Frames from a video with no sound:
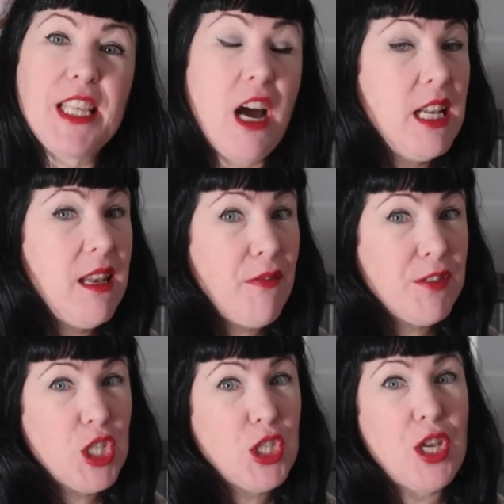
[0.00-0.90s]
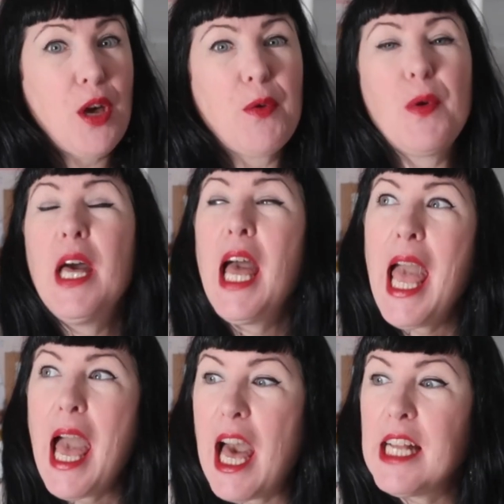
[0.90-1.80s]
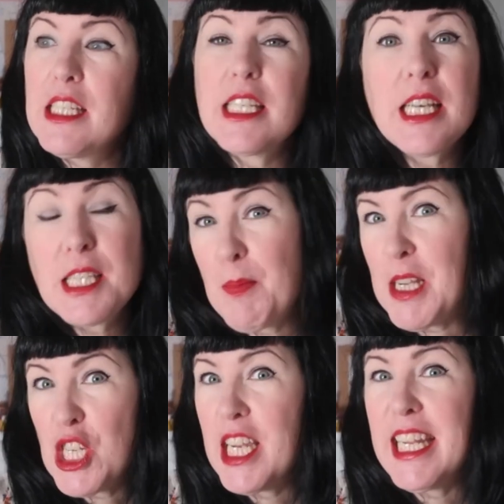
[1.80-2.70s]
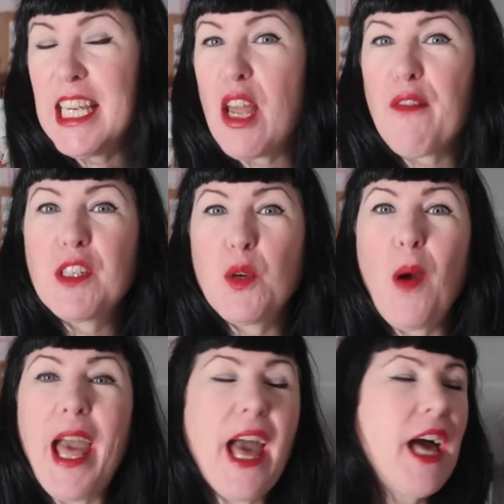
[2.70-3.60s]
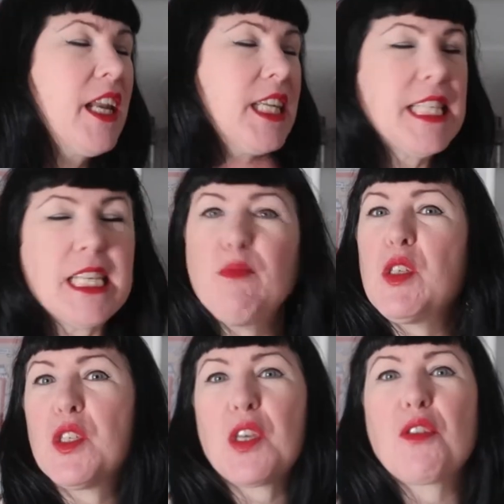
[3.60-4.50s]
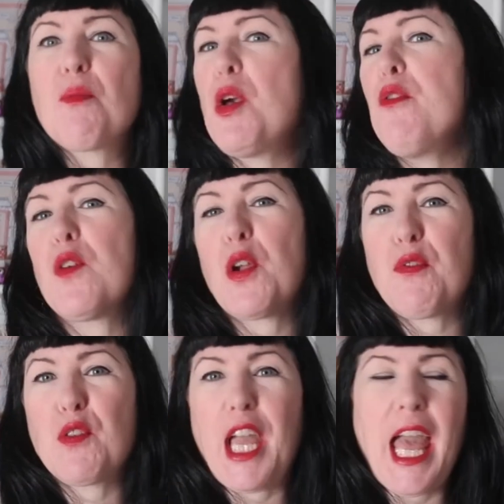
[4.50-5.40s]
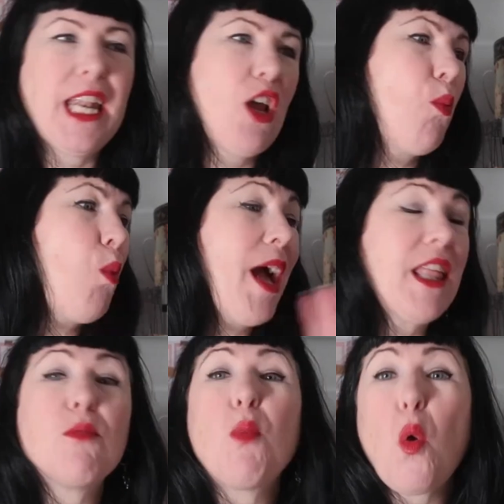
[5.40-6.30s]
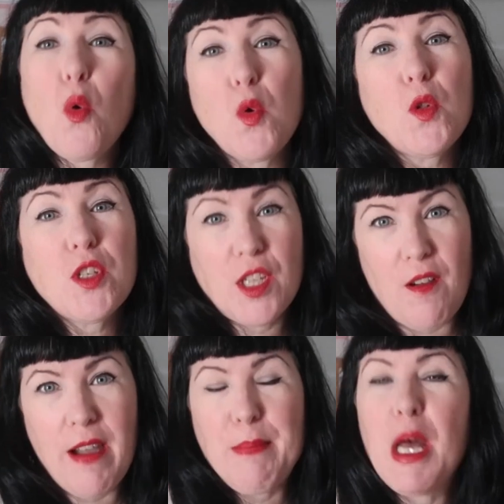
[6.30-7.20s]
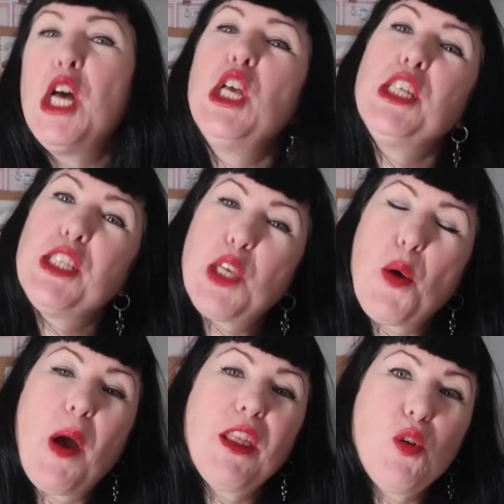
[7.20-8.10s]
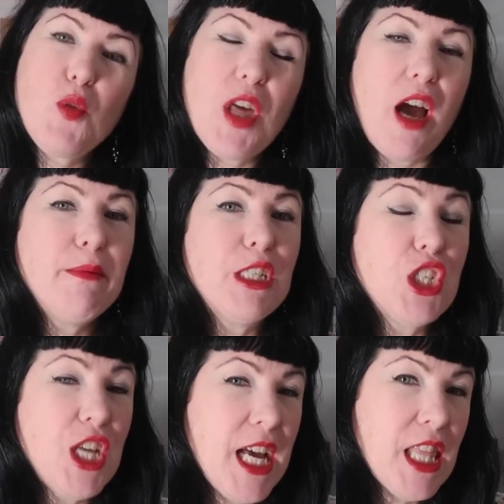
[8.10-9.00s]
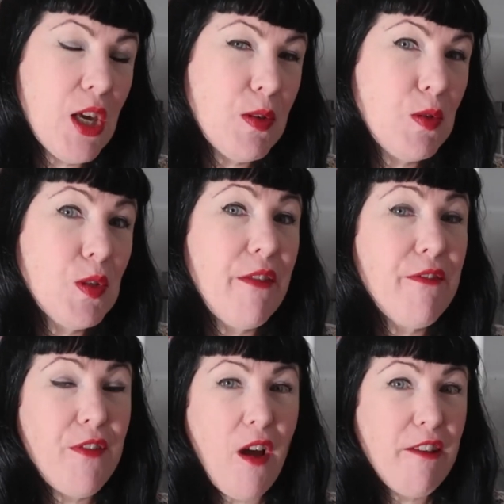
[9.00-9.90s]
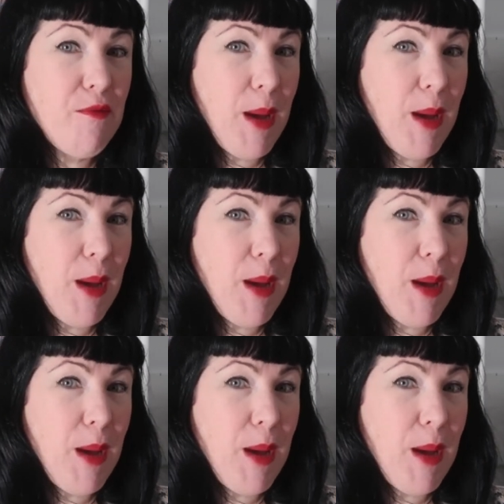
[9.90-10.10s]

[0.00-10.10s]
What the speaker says: that I love to sew and especially love to wear, and I seem to sew them over and over again and wear them all the time. So I thought that I would share those 5